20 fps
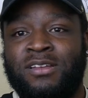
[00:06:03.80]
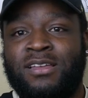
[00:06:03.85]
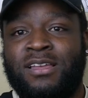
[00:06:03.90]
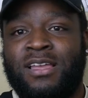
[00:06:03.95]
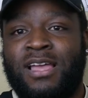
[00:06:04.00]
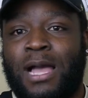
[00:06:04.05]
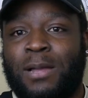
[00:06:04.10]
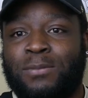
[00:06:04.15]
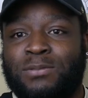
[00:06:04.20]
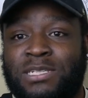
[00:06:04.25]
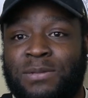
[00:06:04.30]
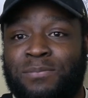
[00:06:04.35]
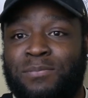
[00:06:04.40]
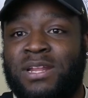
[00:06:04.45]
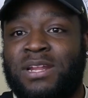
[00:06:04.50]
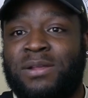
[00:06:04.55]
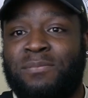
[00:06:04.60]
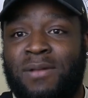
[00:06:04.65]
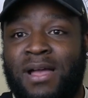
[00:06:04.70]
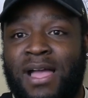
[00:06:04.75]
um, to
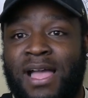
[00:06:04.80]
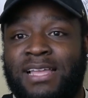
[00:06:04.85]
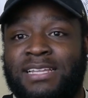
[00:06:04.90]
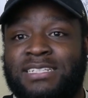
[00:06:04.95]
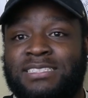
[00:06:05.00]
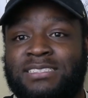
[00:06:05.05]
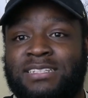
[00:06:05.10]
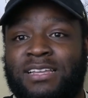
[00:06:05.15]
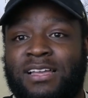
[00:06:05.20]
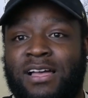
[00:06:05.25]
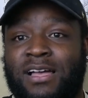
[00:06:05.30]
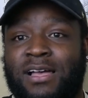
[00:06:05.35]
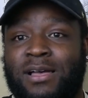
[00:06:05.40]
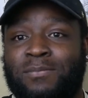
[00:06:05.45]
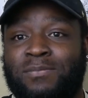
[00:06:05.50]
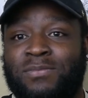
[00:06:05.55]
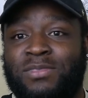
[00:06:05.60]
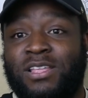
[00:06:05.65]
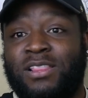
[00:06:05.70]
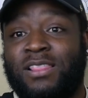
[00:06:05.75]
minimize
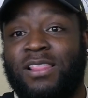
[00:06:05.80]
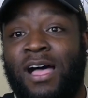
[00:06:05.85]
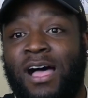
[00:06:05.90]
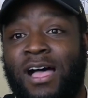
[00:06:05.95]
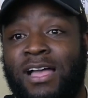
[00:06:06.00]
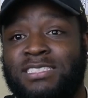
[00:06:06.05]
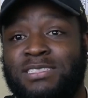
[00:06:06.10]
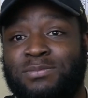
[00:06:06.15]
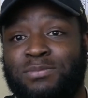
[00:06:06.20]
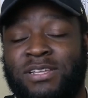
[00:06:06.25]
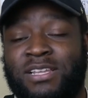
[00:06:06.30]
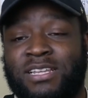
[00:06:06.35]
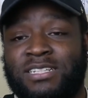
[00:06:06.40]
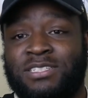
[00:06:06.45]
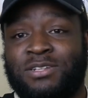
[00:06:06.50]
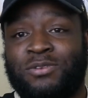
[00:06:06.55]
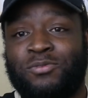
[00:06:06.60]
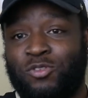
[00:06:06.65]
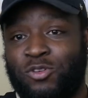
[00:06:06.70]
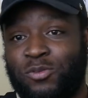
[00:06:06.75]
um, the loss because
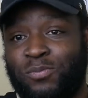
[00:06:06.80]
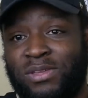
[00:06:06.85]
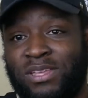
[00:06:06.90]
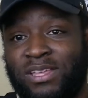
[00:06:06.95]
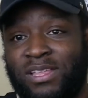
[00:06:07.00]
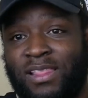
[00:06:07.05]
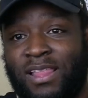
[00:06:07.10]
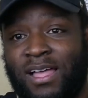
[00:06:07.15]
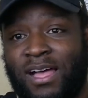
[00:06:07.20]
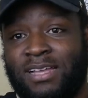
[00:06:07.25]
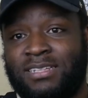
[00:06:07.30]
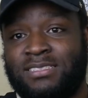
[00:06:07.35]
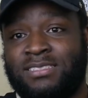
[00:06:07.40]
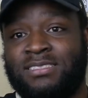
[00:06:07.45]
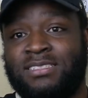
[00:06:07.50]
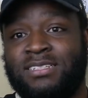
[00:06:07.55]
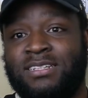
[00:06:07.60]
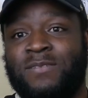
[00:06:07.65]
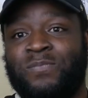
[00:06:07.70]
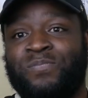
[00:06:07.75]
there will be a loss.